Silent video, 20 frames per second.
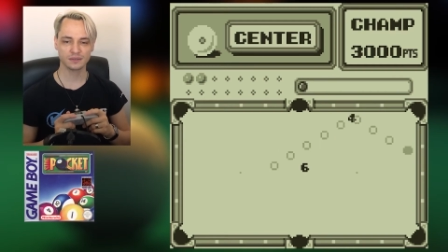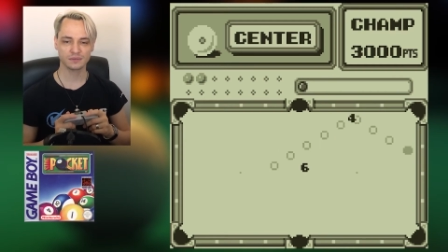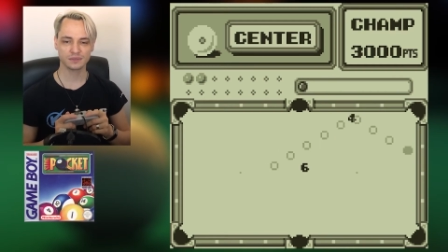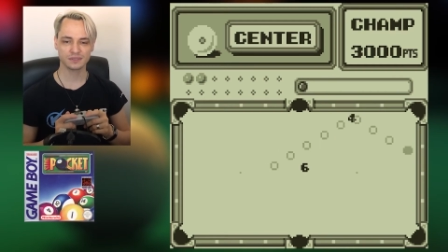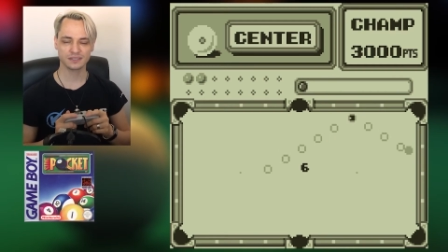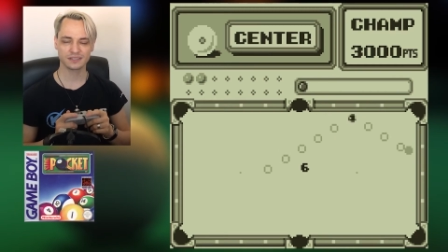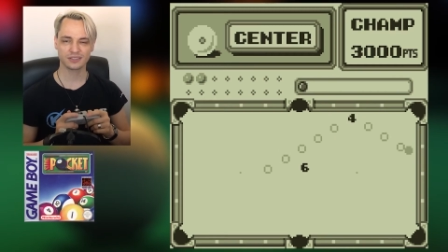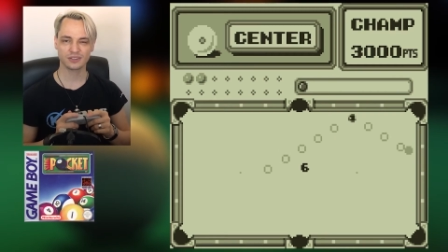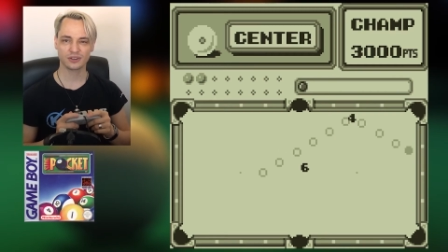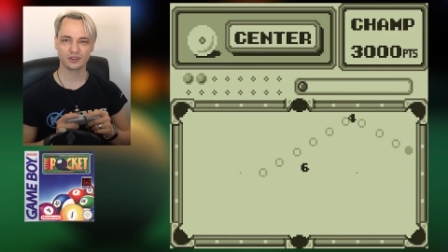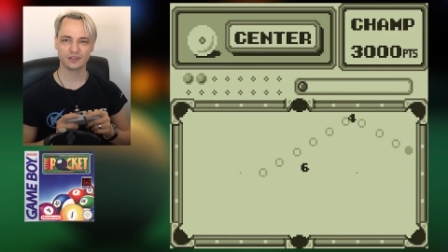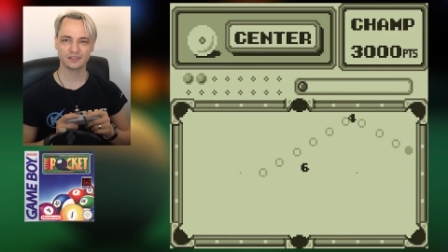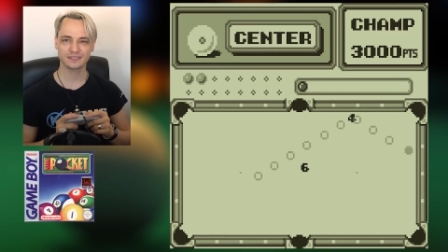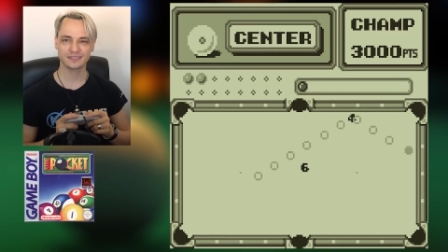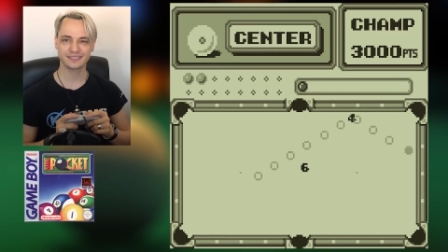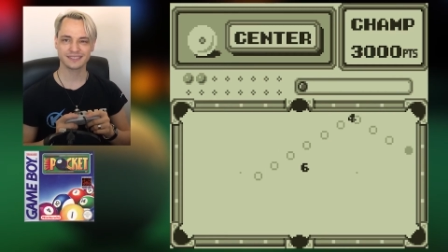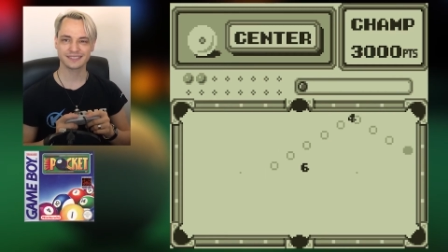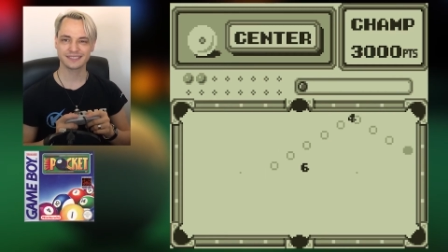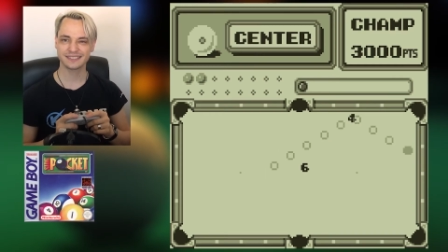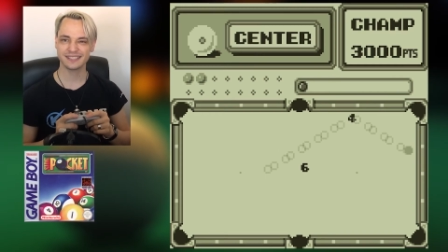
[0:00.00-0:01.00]
Was it called
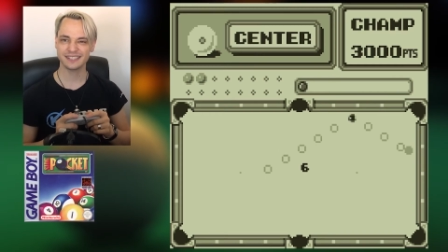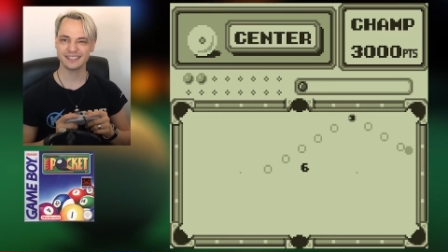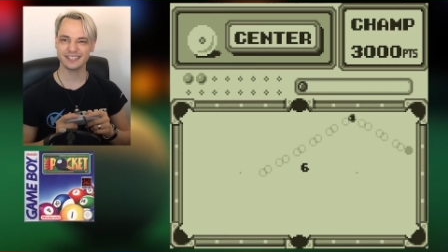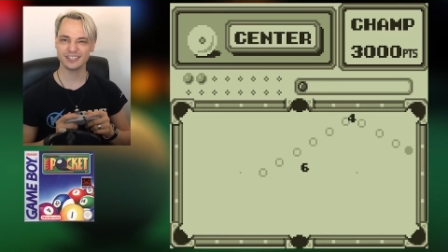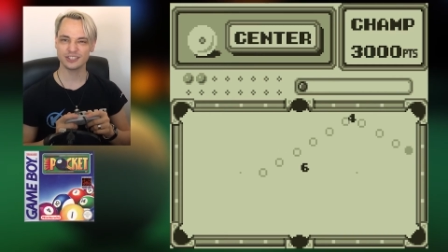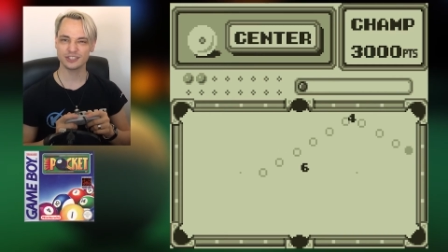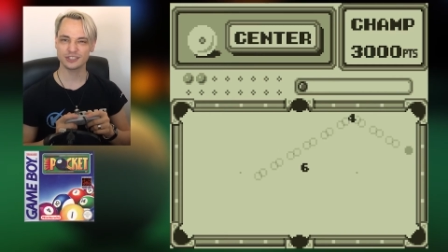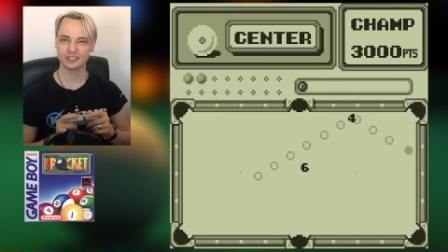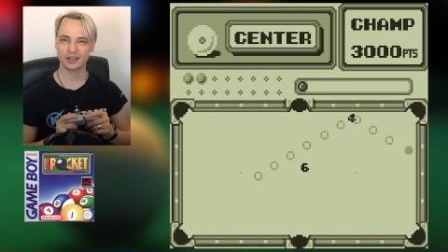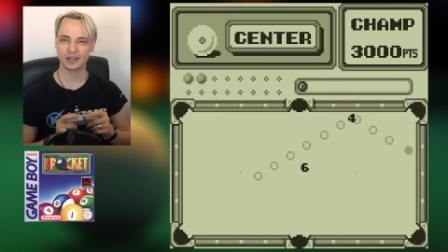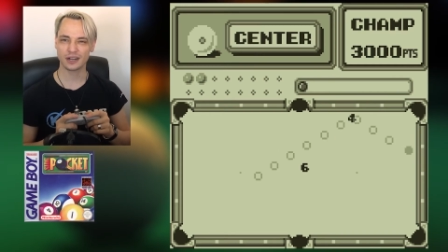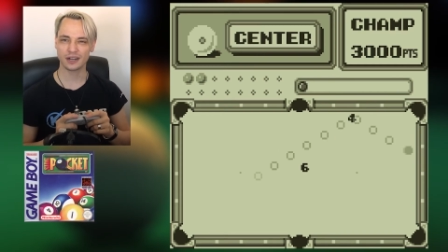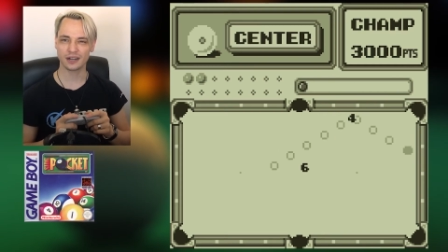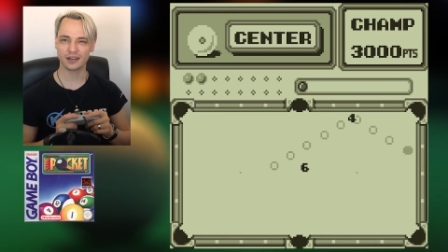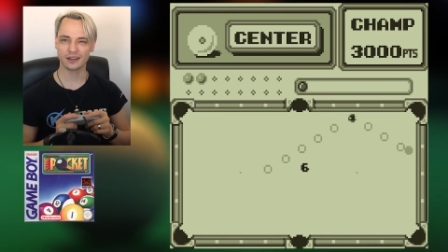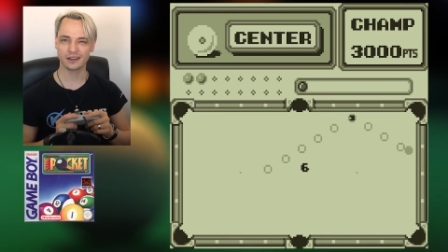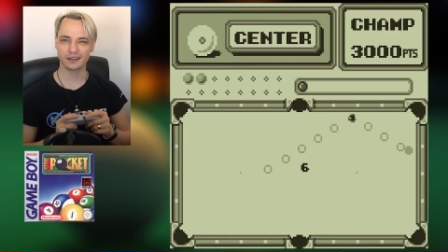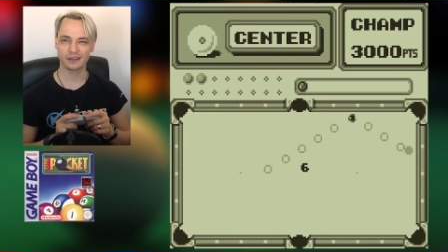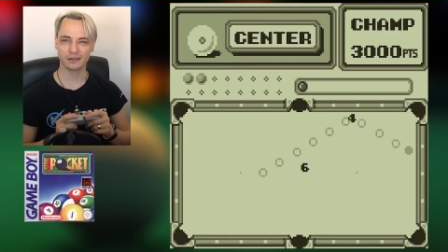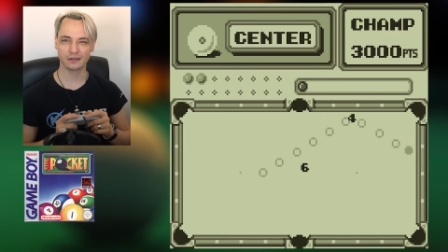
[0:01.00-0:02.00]
The City
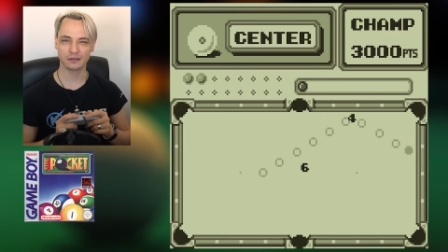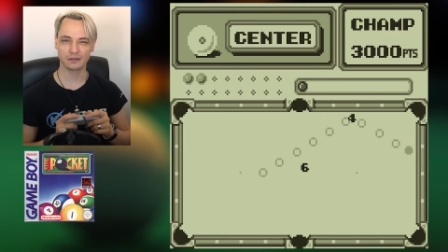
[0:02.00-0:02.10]
Shark